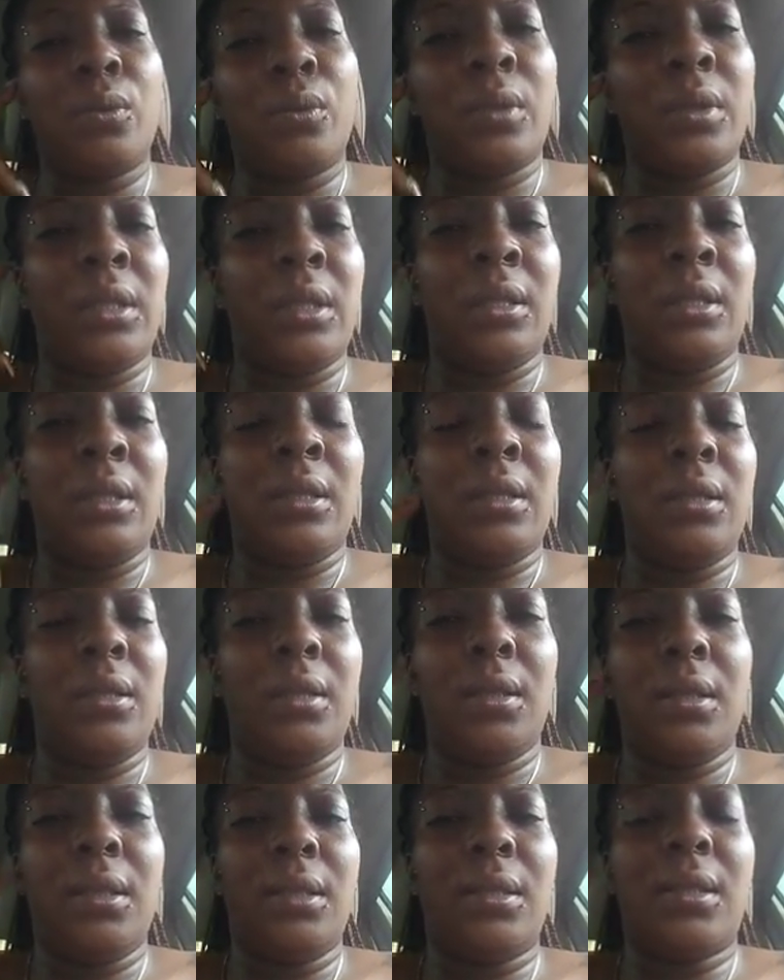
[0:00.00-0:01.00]
one,
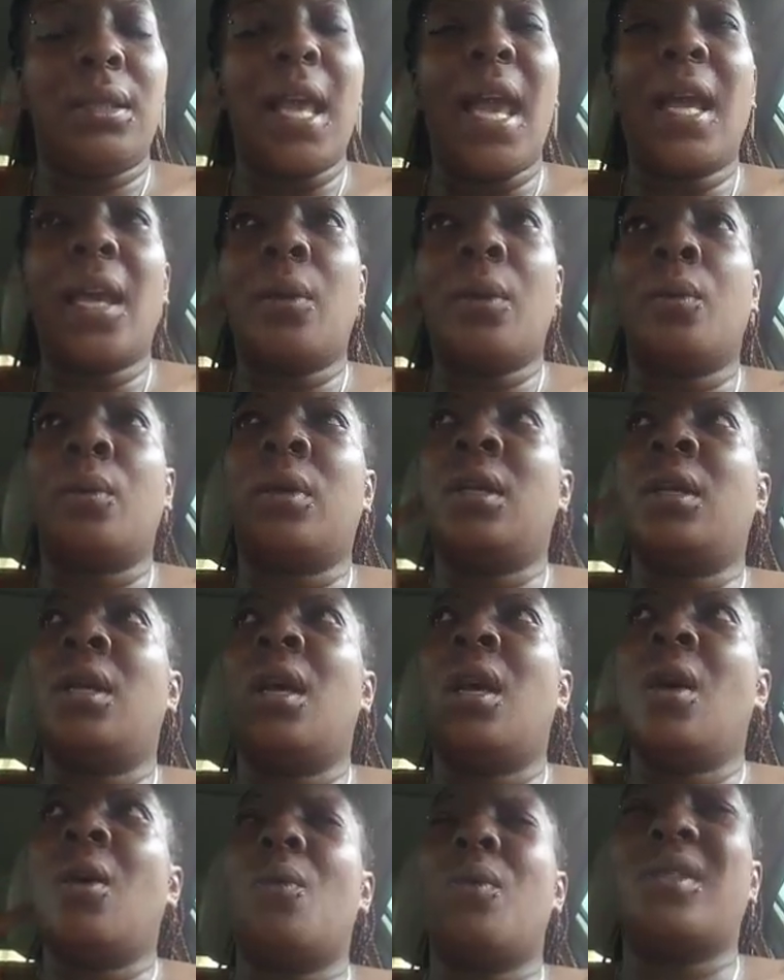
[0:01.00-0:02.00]
the second one,
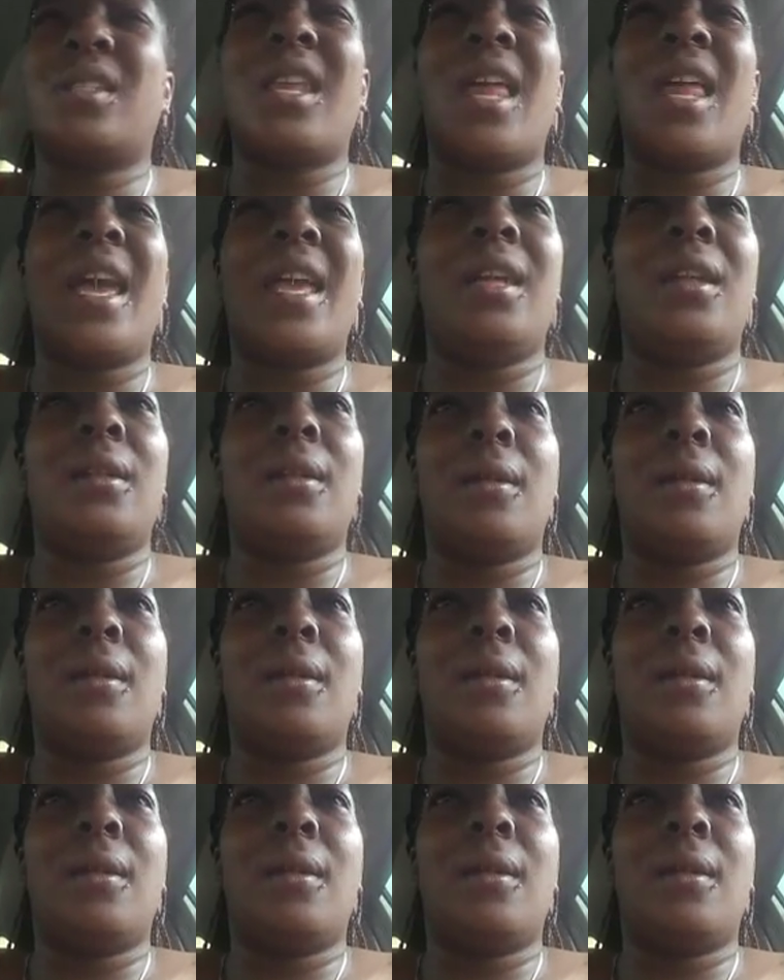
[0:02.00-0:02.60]
was like,